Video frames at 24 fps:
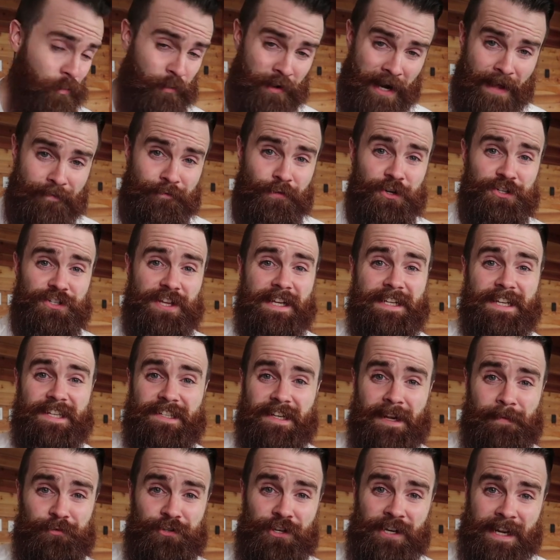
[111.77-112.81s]
When I first had to
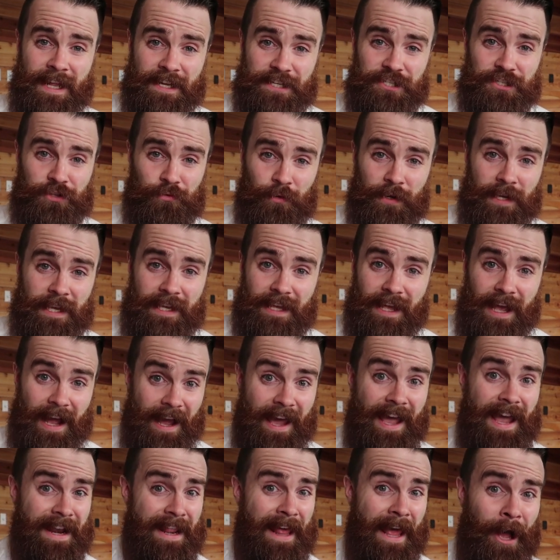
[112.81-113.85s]
set up GNS3,
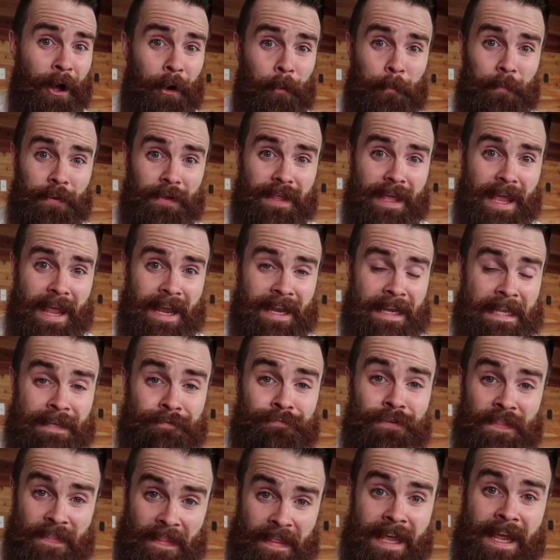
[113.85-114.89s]
I had help, and
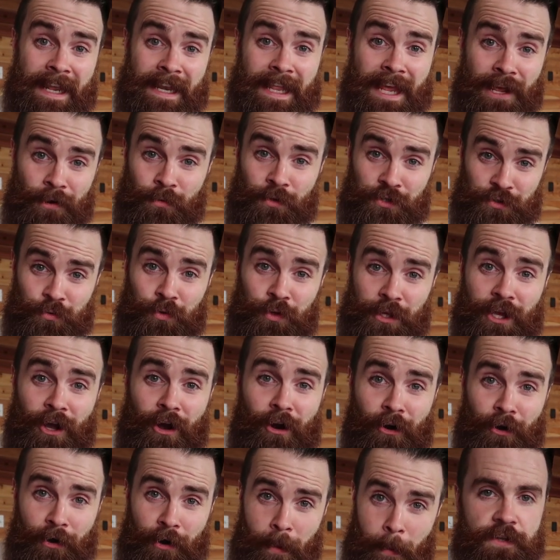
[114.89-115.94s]
even then it was really
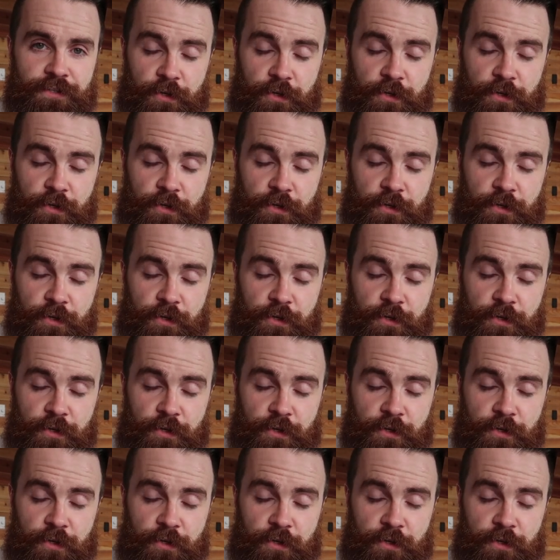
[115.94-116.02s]
hard.